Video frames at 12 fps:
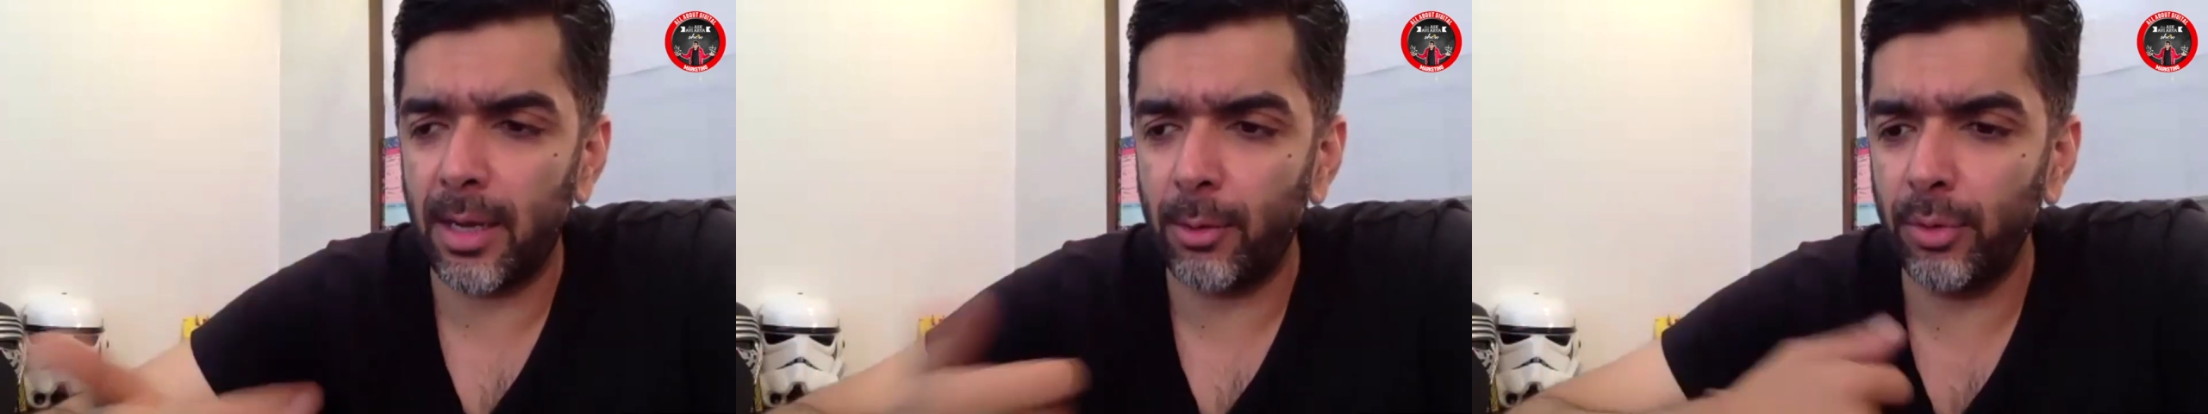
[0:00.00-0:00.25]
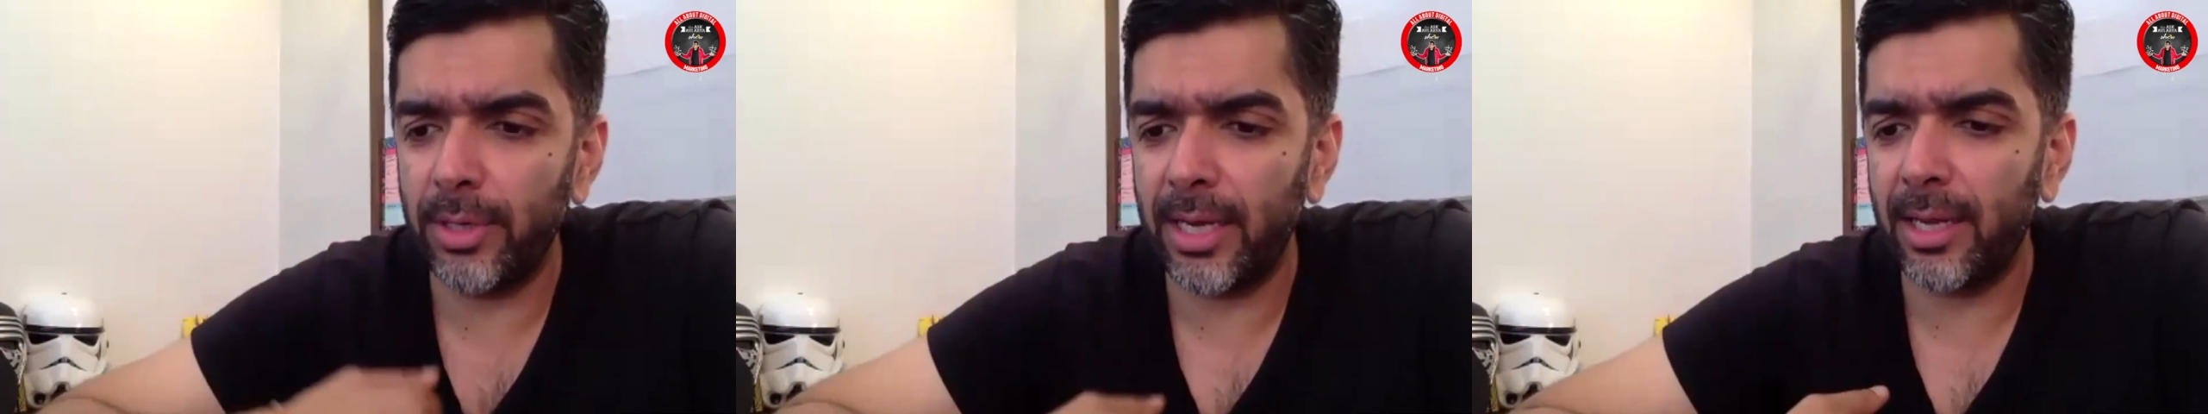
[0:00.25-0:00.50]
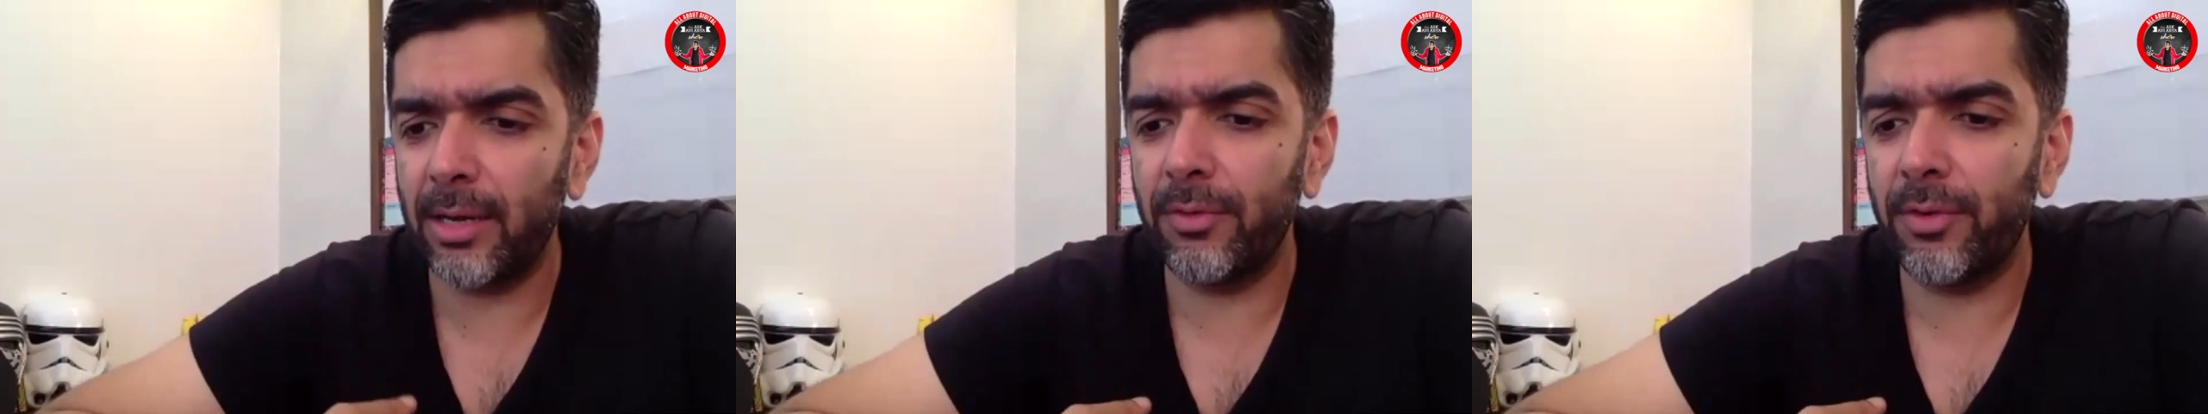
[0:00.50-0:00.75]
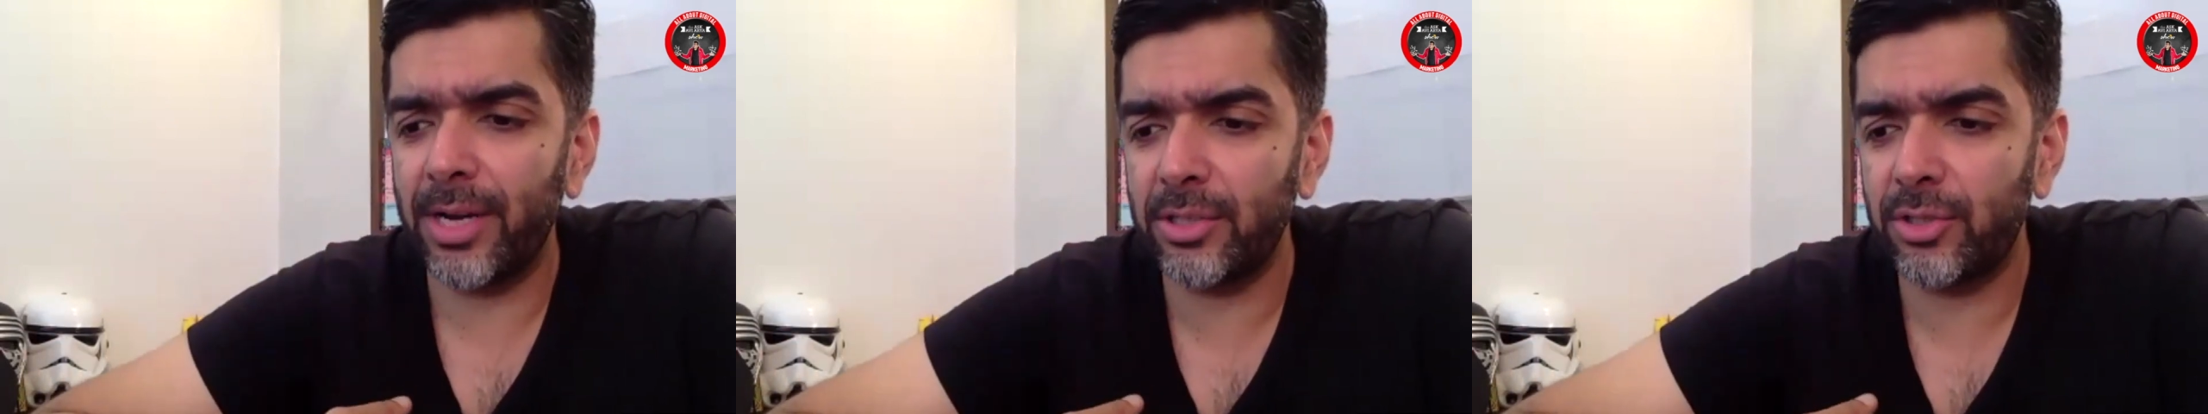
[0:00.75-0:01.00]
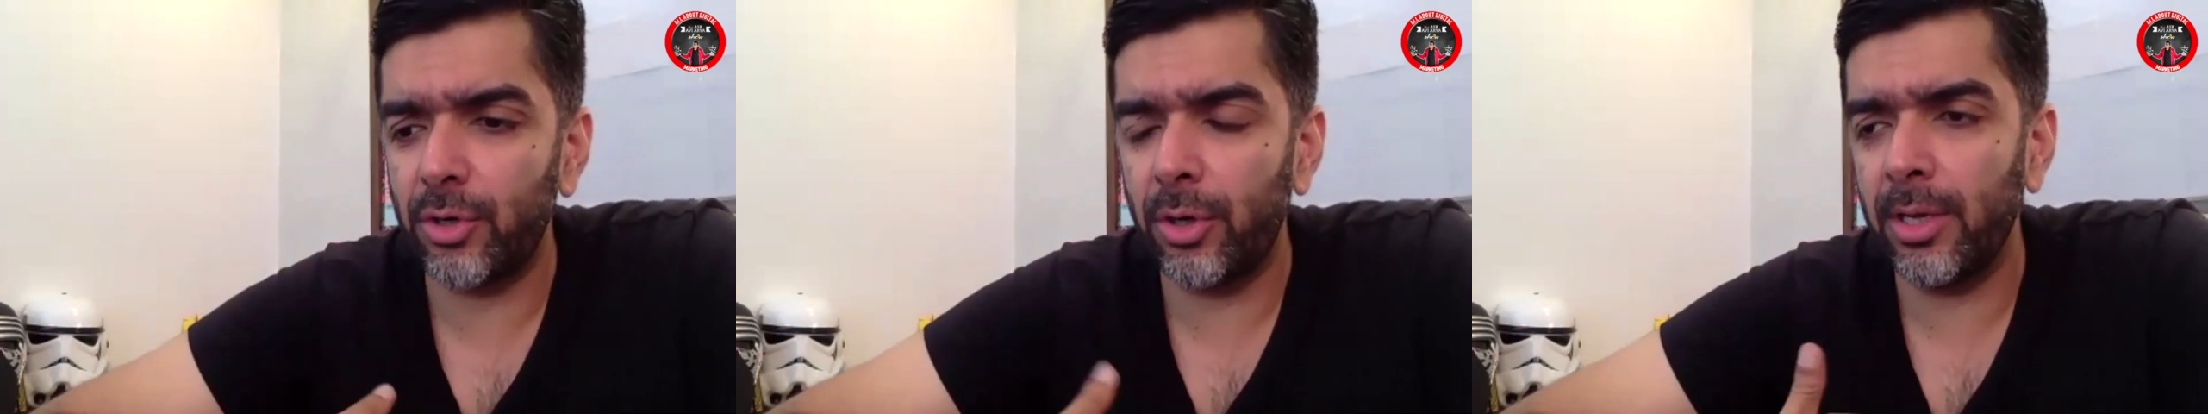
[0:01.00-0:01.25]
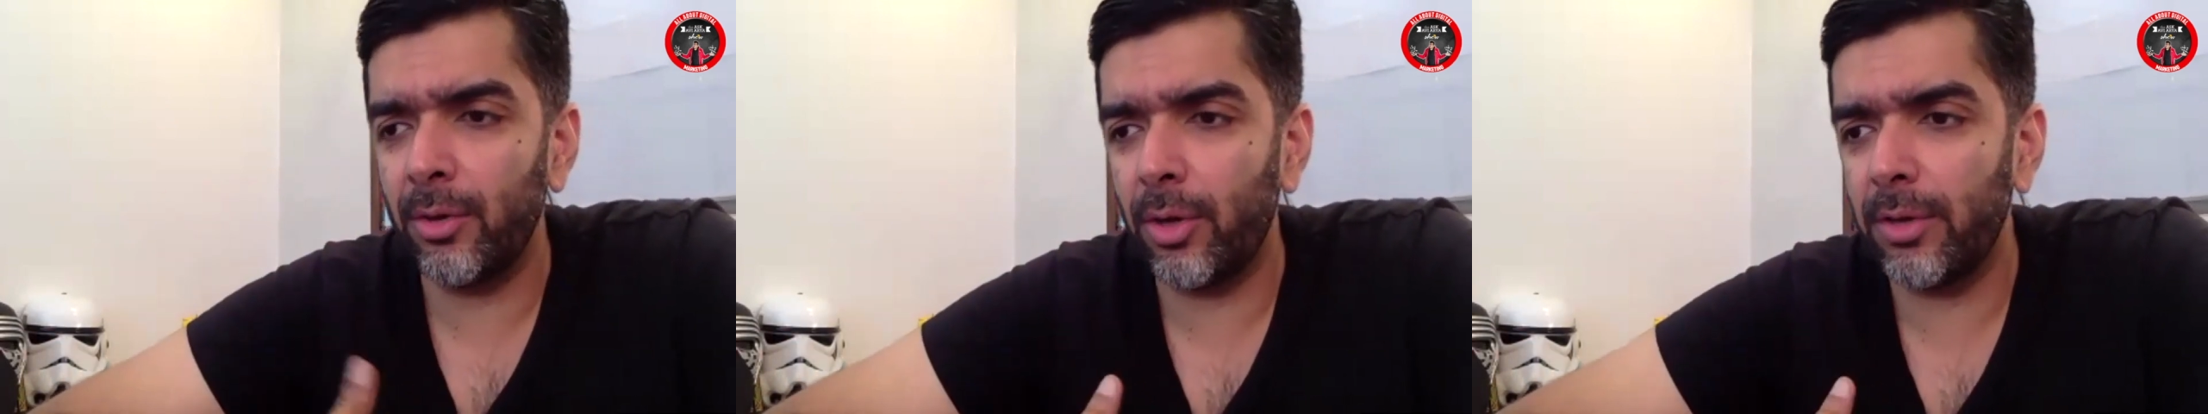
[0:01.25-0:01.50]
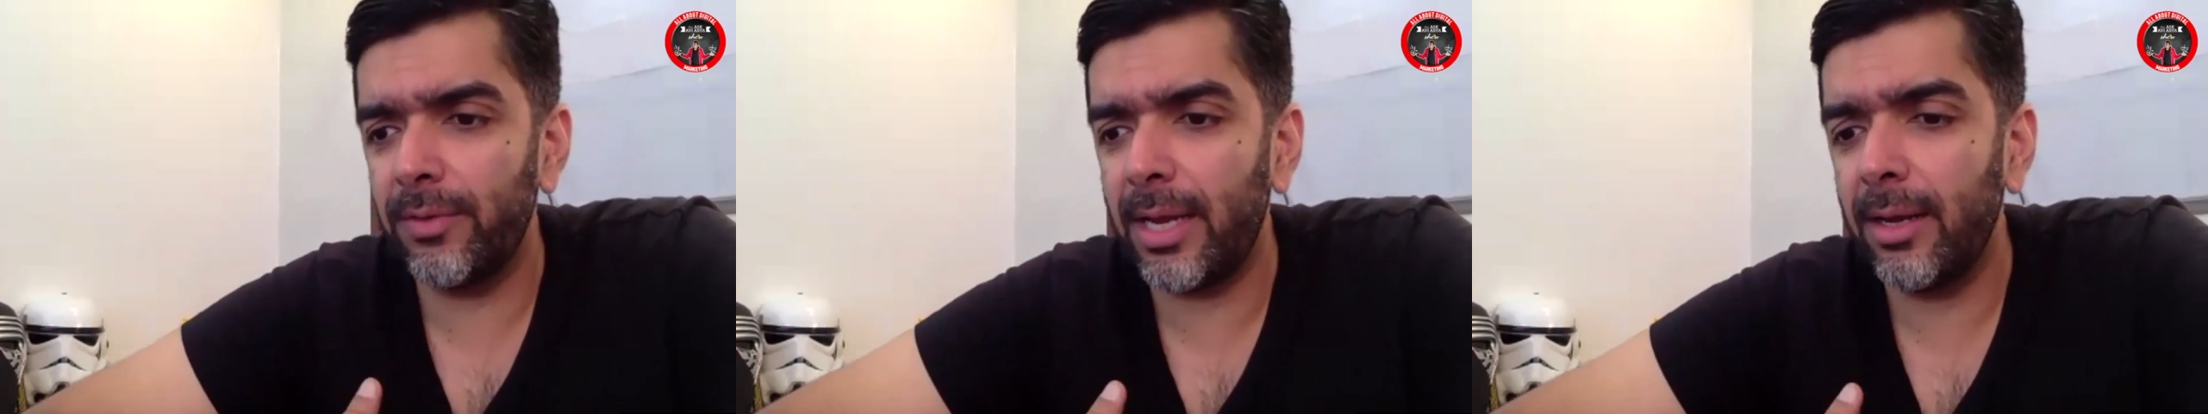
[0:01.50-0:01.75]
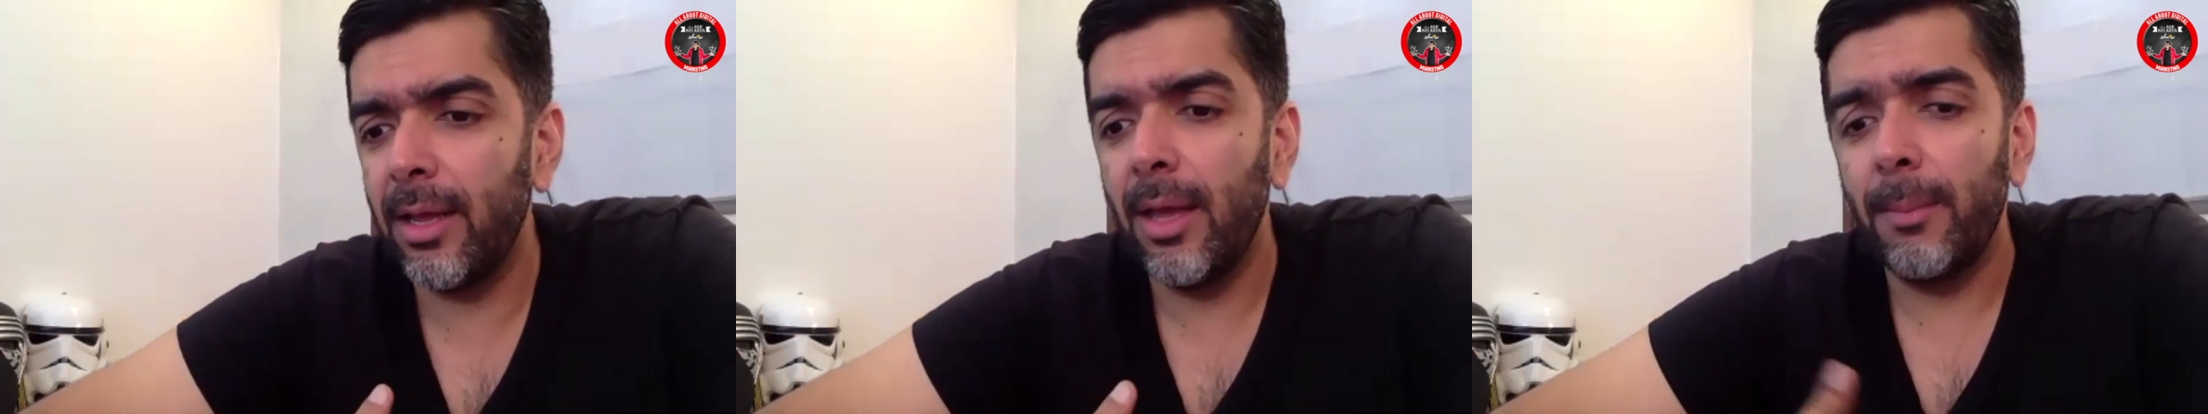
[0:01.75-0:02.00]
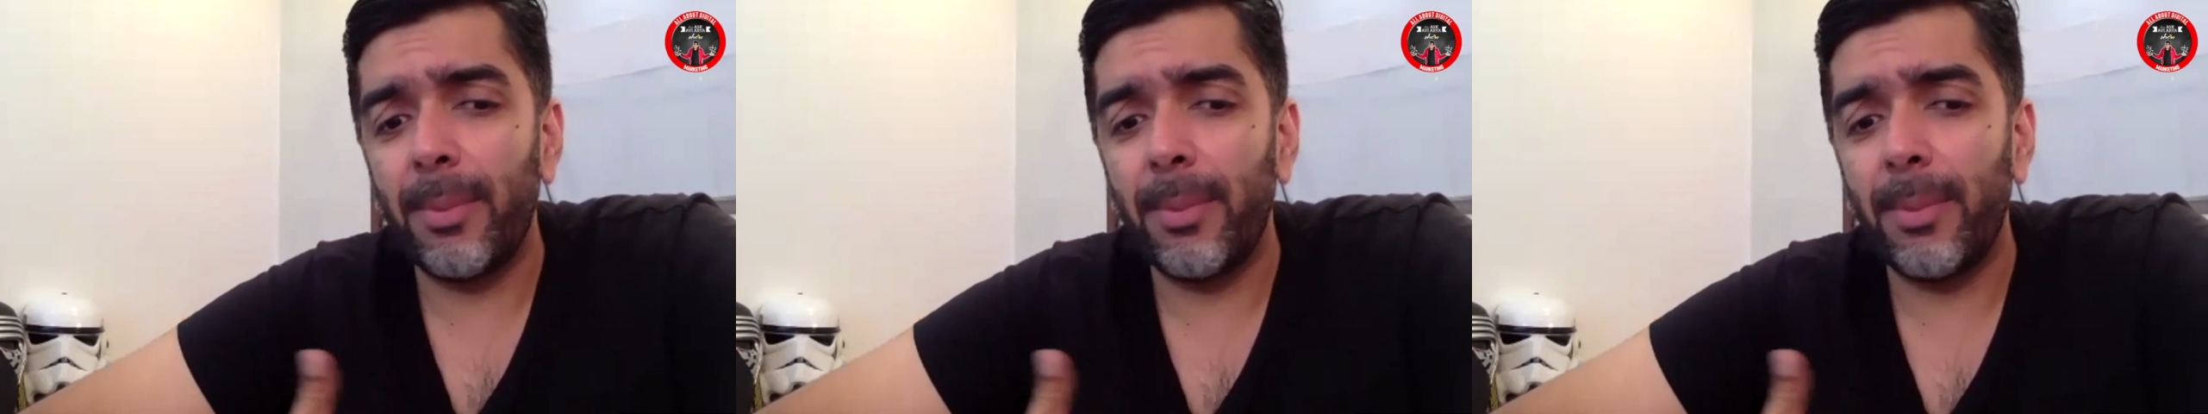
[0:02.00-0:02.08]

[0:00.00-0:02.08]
how to take care of the restaurant and all of that.